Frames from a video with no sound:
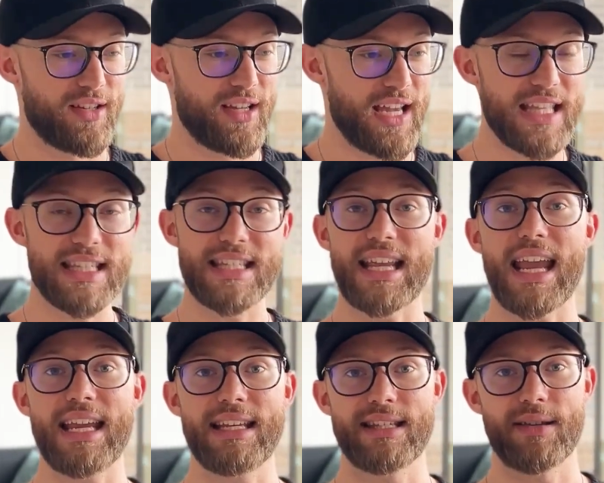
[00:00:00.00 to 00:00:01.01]

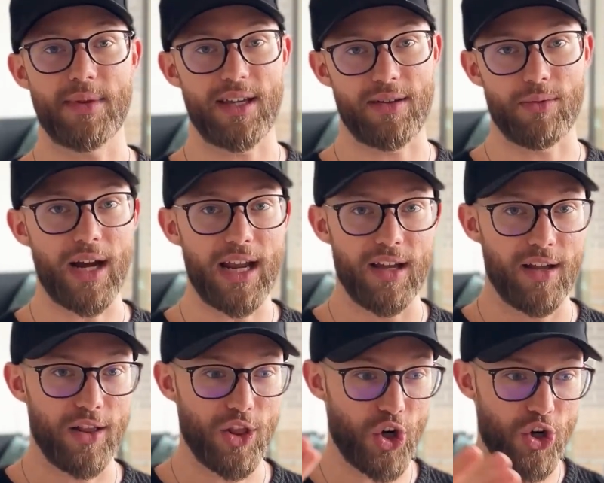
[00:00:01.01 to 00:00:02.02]
insane to me, right?
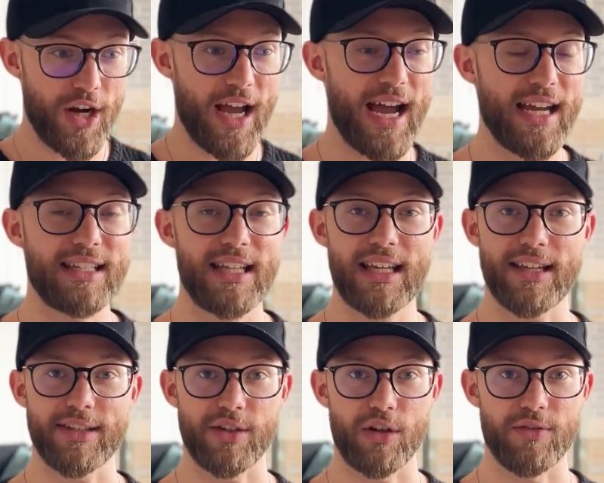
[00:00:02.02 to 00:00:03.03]
Learn a high
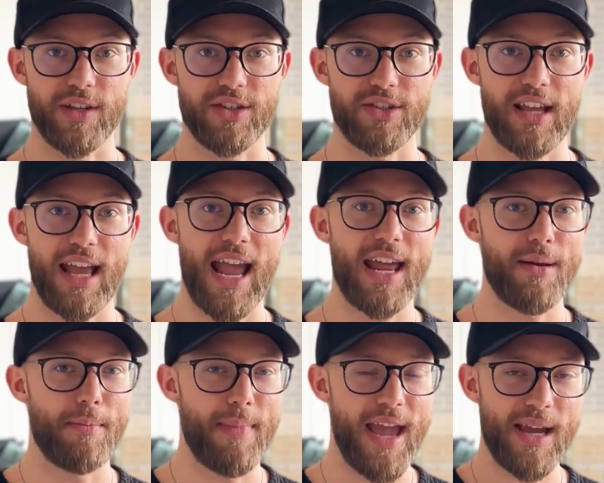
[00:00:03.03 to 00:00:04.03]
ticket service and
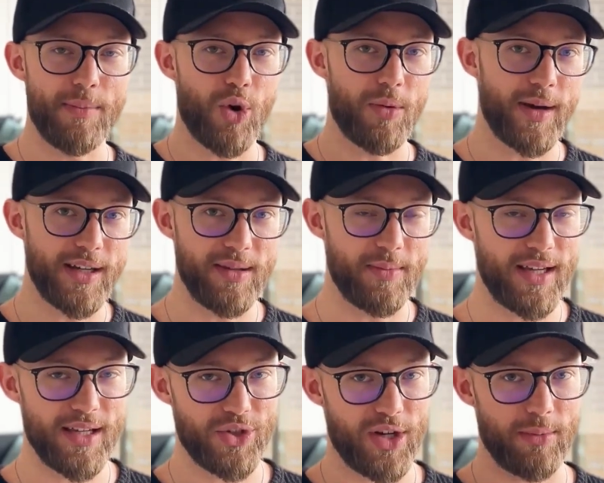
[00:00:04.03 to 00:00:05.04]
make more money
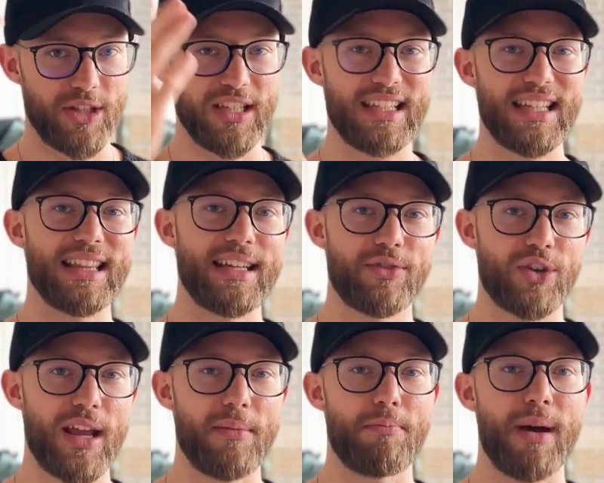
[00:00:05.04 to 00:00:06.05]
because you're able to deliver
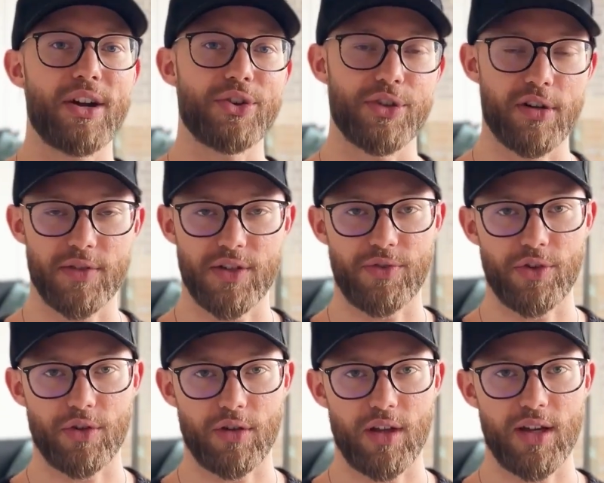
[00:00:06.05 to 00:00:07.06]
a better service for
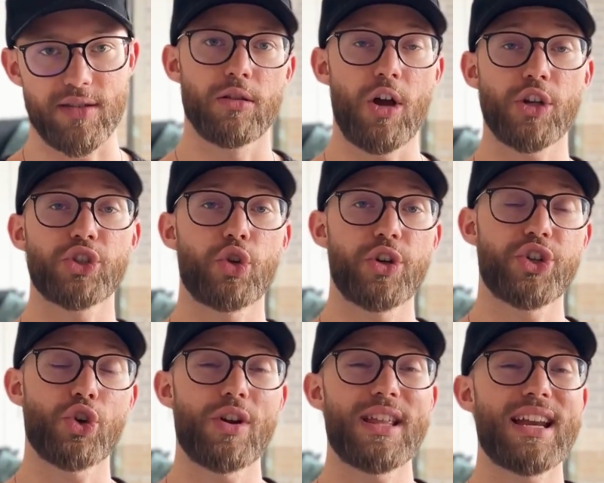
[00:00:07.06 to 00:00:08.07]
your clients. Long story
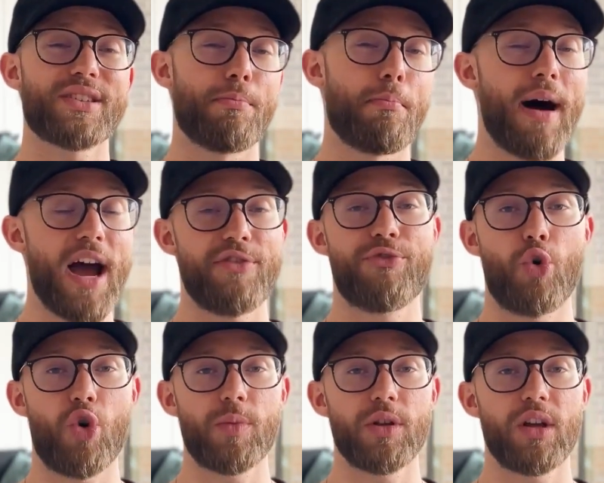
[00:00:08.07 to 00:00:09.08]
short, that is my
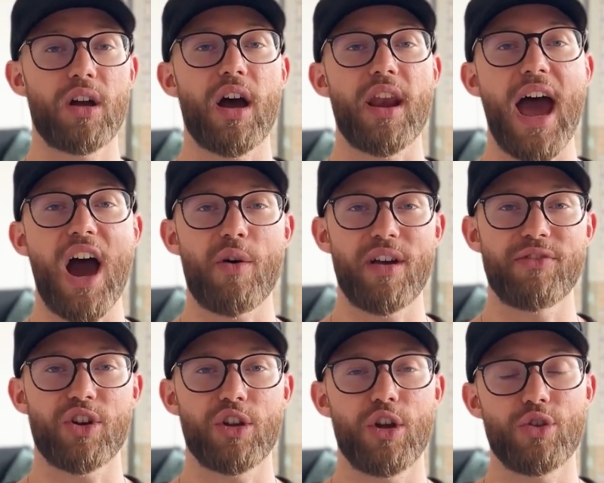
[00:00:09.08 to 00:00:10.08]
formula on how
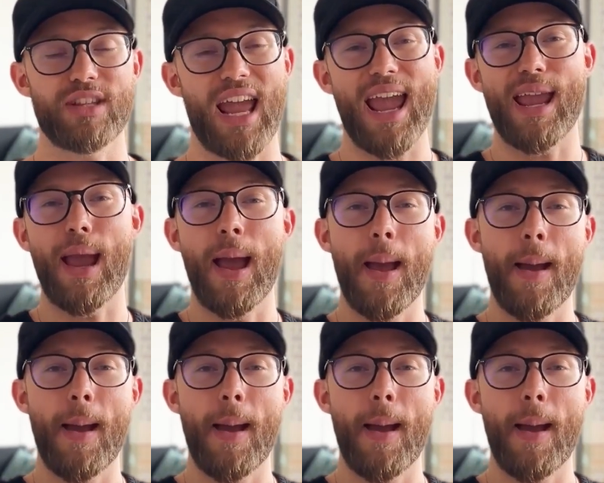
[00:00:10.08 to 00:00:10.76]
I've closed a